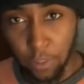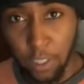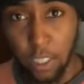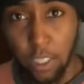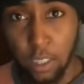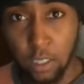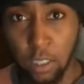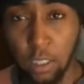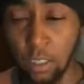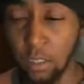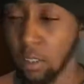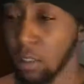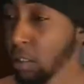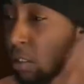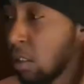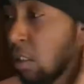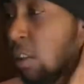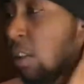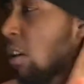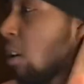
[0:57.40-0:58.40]
needed this
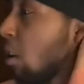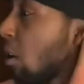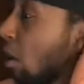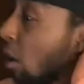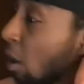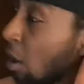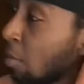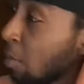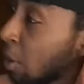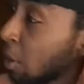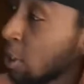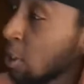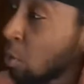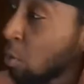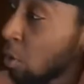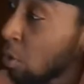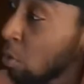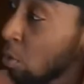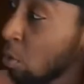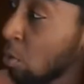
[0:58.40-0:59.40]
um, as
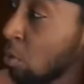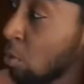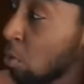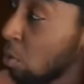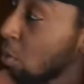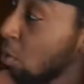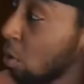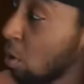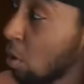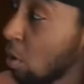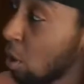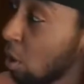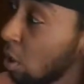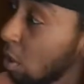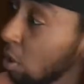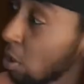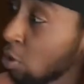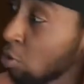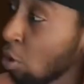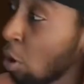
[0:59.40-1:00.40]
someone who
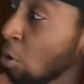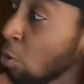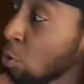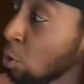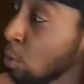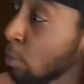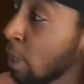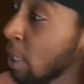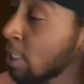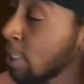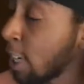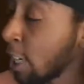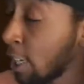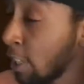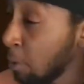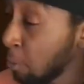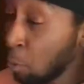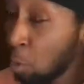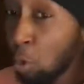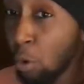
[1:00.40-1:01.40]
struggles
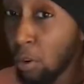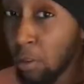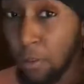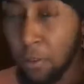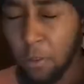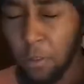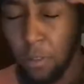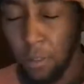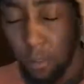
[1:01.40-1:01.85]
maintaining warmth